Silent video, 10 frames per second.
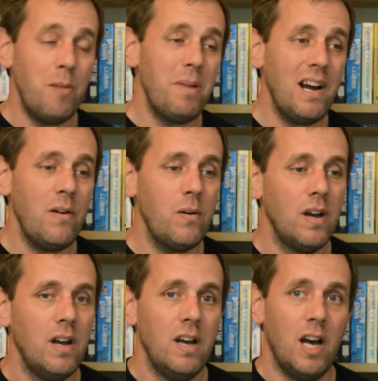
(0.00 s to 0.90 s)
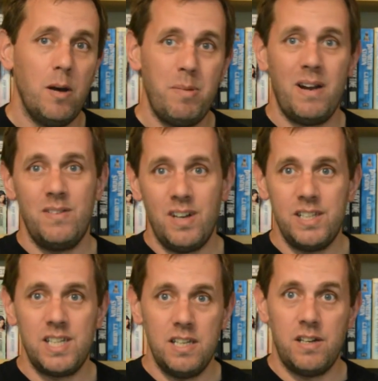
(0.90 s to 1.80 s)
about
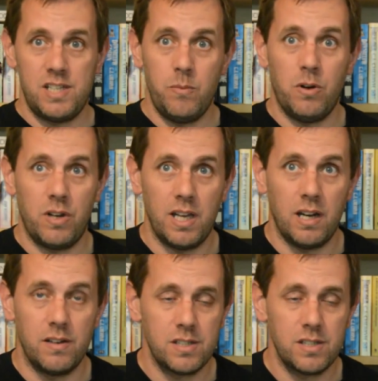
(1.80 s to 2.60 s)
90, 91 kilos.